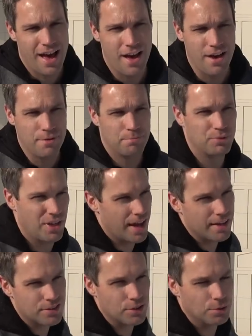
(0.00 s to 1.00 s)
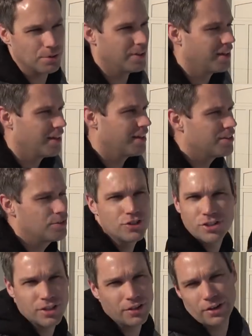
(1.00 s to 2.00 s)
Uh, yeah, so
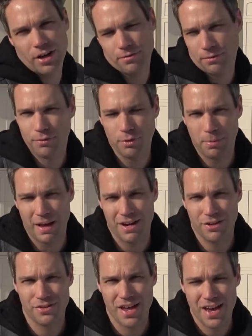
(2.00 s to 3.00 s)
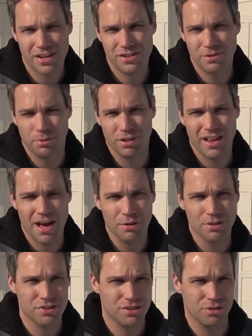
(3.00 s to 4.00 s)
just cleaning off a few panels actually will
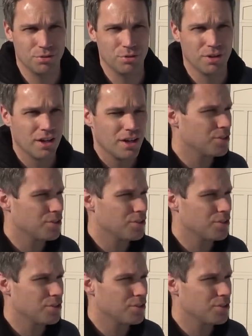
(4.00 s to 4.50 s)
allow us to